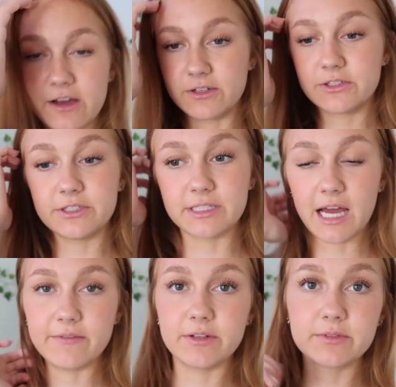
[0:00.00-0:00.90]
and I also just
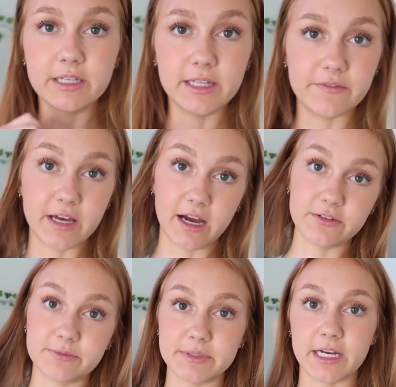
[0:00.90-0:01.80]
haven't really left the
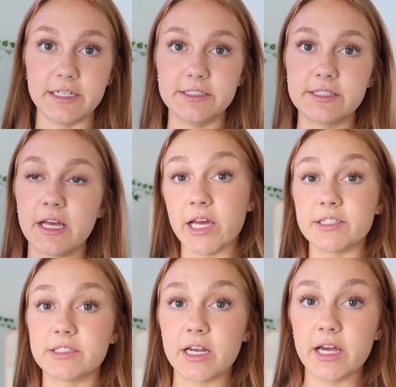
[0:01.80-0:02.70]
house besides
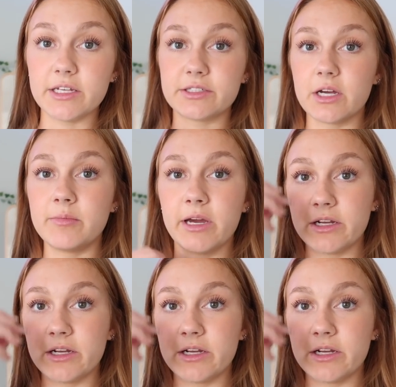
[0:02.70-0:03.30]
dance today, so I'm